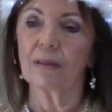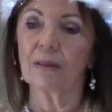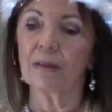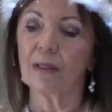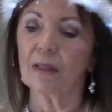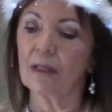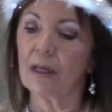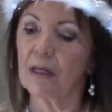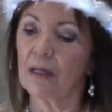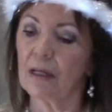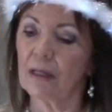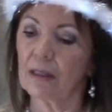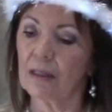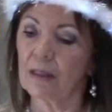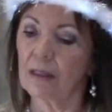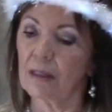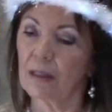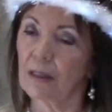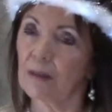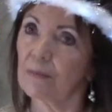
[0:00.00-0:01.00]

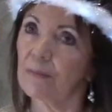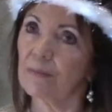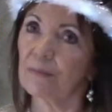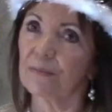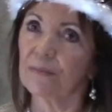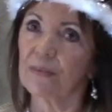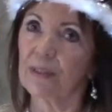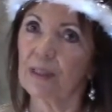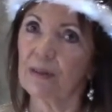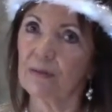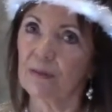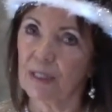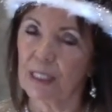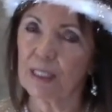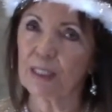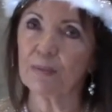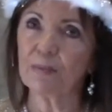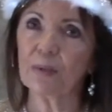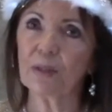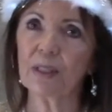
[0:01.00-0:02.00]
on
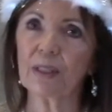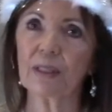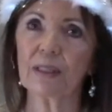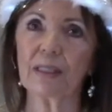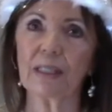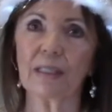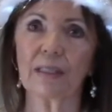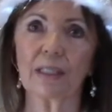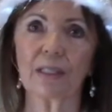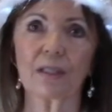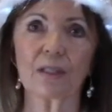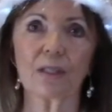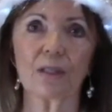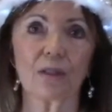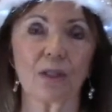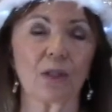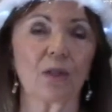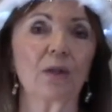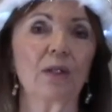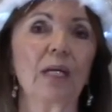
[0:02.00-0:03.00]
Facebook that there's a
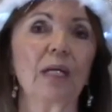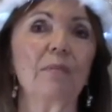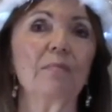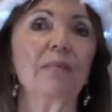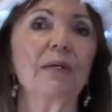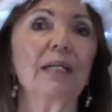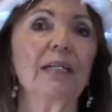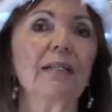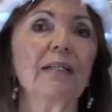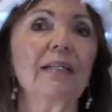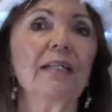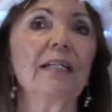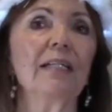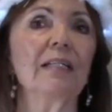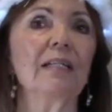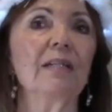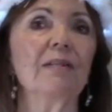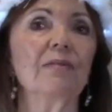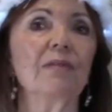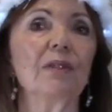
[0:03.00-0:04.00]
donate button,
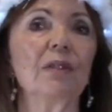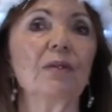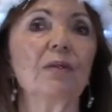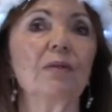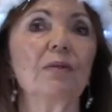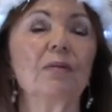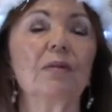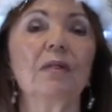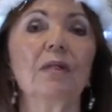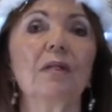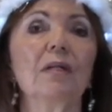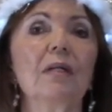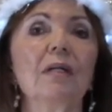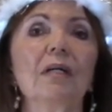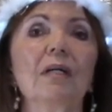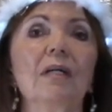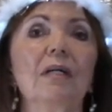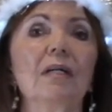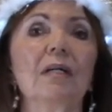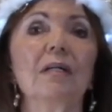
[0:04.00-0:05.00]
and if you
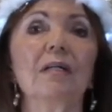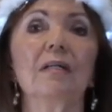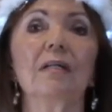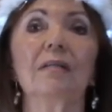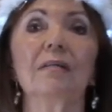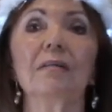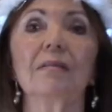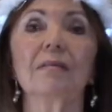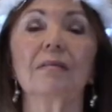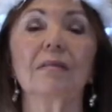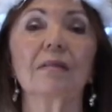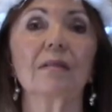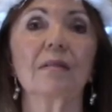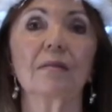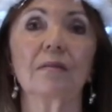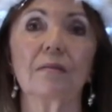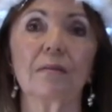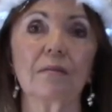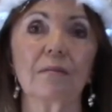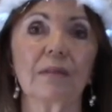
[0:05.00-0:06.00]

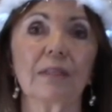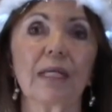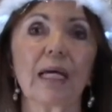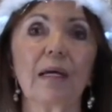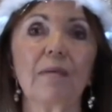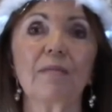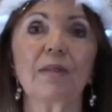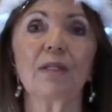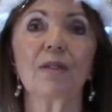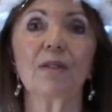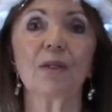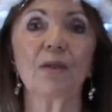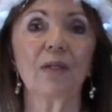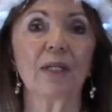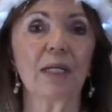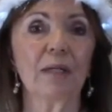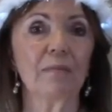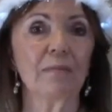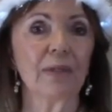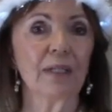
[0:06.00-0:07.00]
tap the
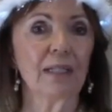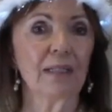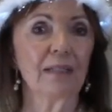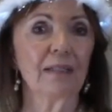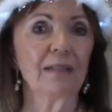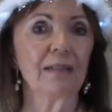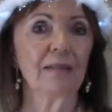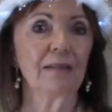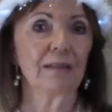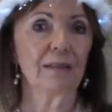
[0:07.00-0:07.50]
donate button,